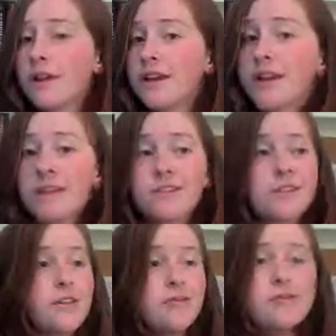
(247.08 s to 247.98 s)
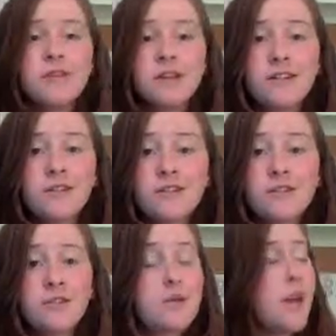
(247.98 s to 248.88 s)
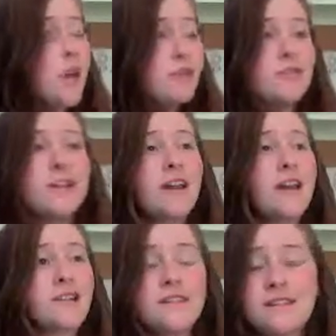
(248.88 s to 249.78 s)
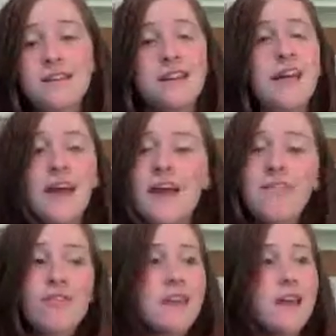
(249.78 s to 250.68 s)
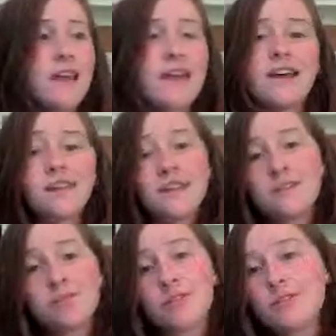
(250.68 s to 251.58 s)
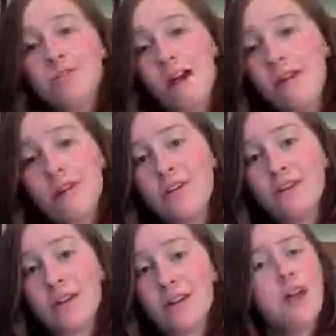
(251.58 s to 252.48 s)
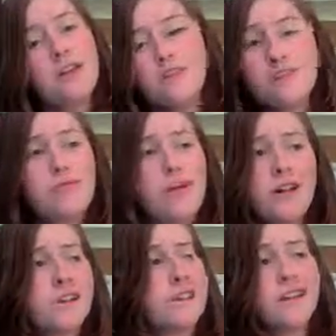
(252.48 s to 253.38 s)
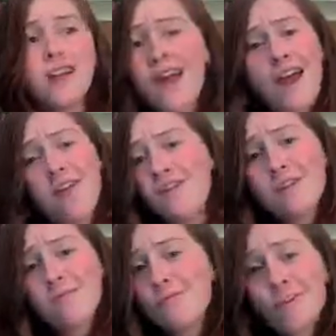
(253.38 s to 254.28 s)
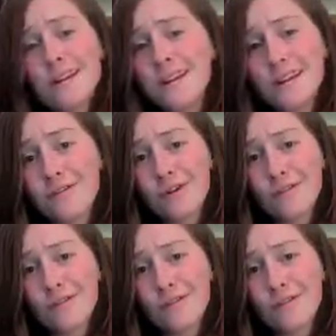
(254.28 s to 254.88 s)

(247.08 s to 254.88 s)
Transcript: it so that it will be on YouTube. And you can access it every day, at least when you have internet. And you can watch it every morning if you